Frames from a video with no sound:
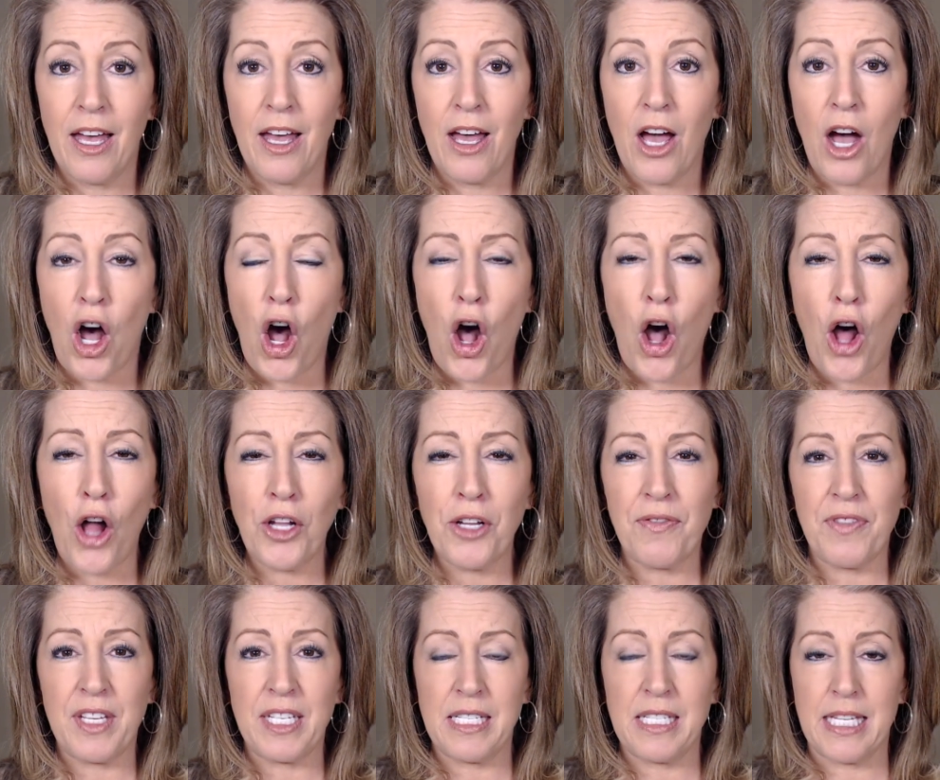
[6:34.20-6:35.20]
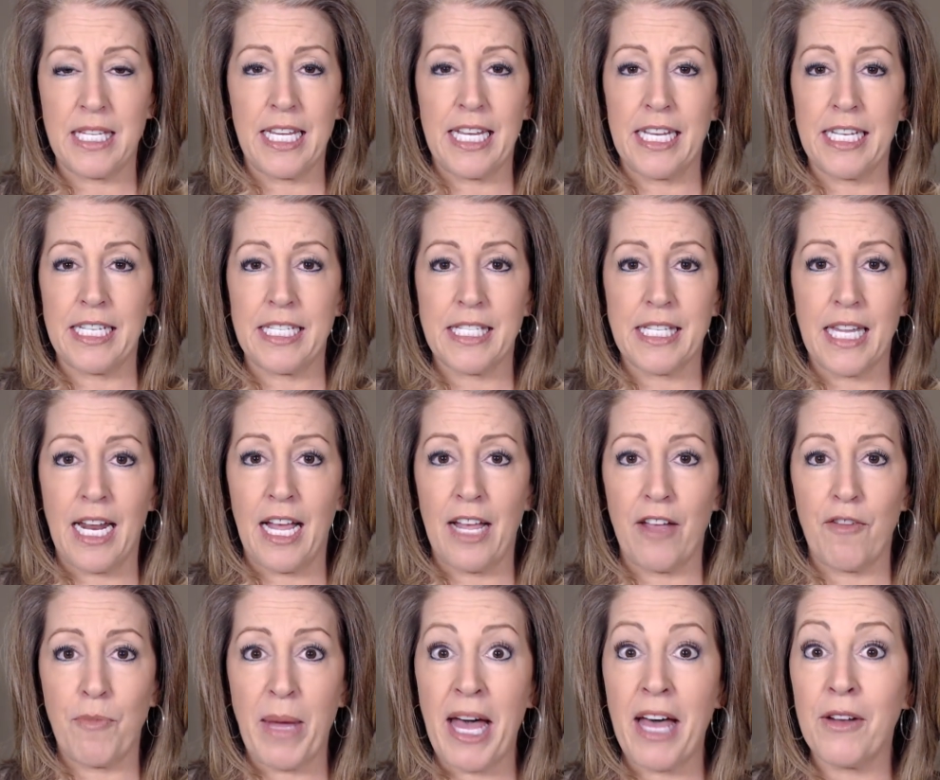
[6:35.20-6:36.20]
All of these things that I
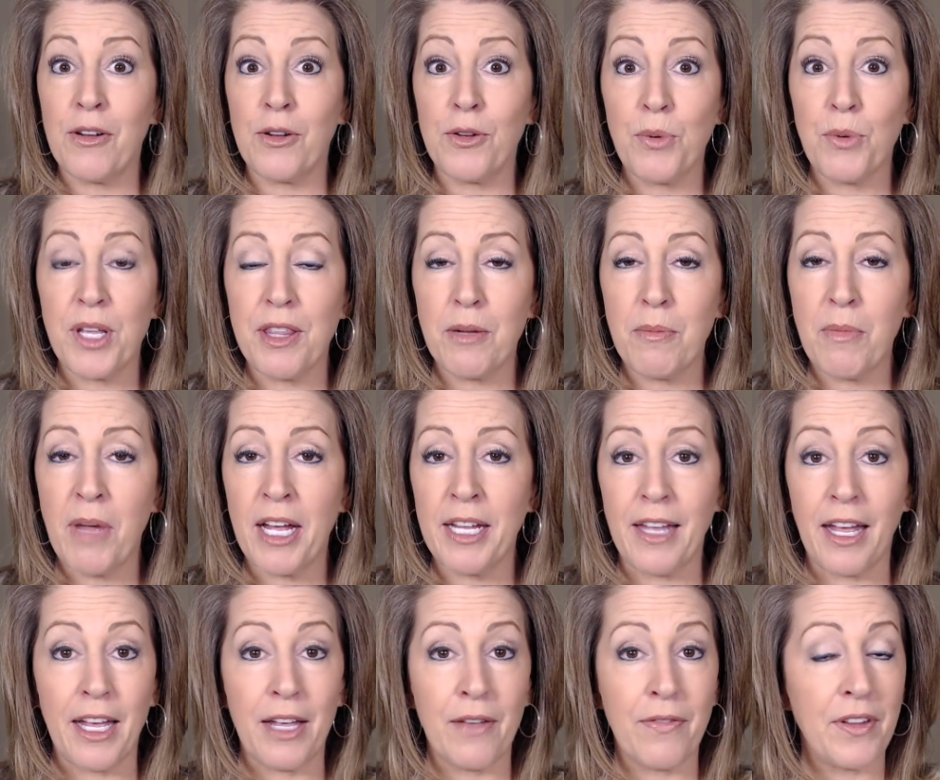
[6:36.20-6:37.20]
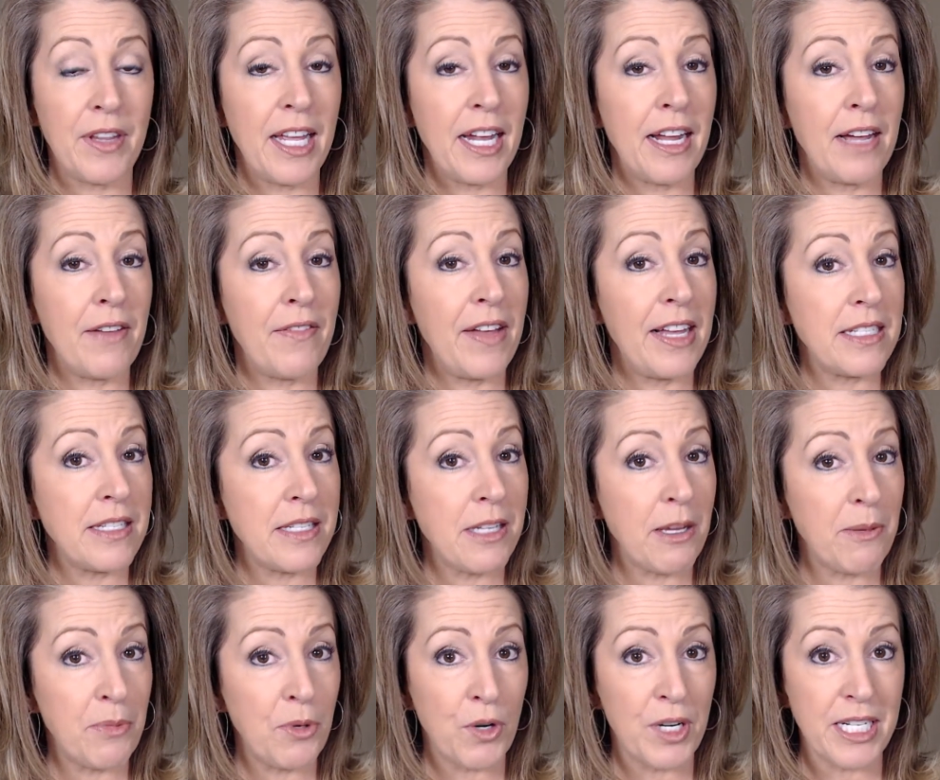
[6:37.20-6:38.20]
have battled with in my life and that I've had
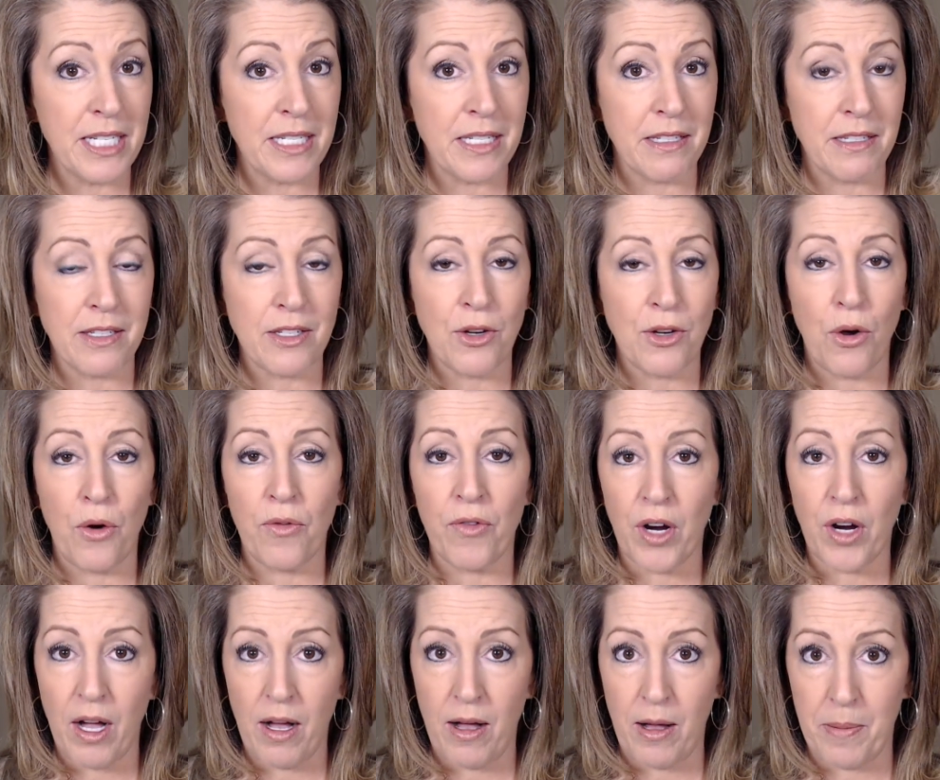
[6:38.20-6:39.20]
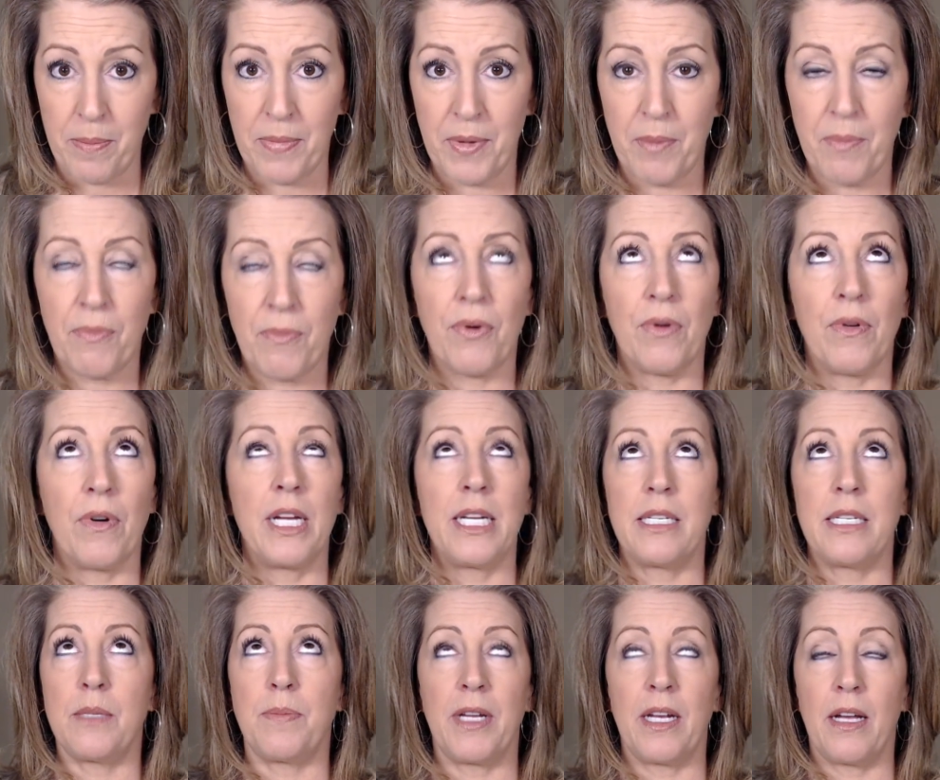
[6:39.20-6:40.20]
some graces to overcome,
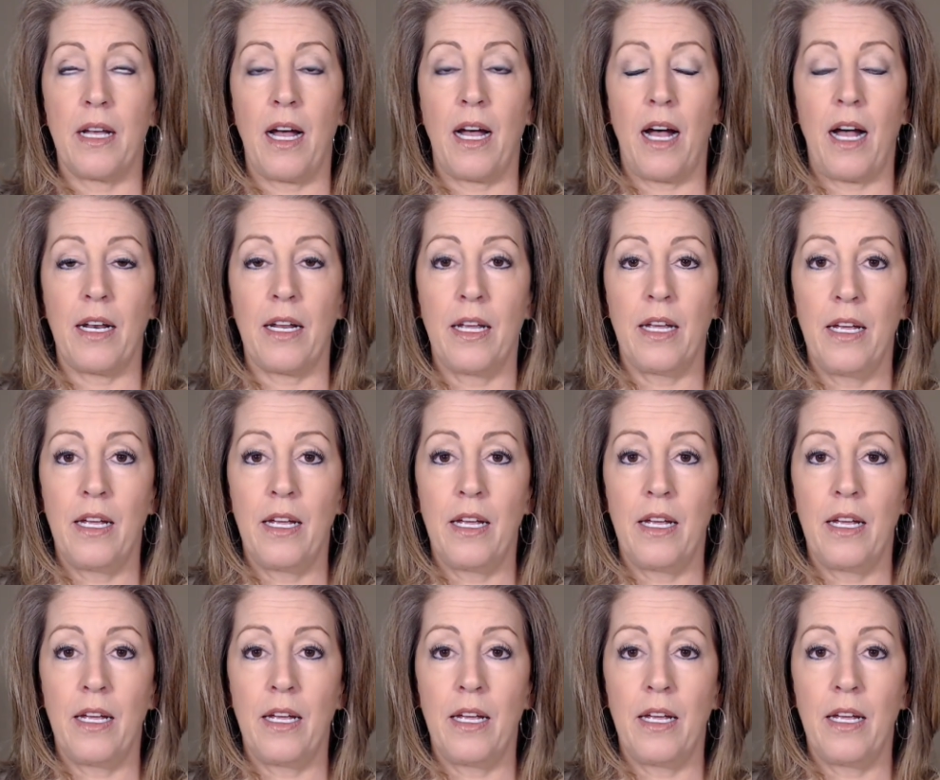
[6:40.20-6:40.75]
praise be to God.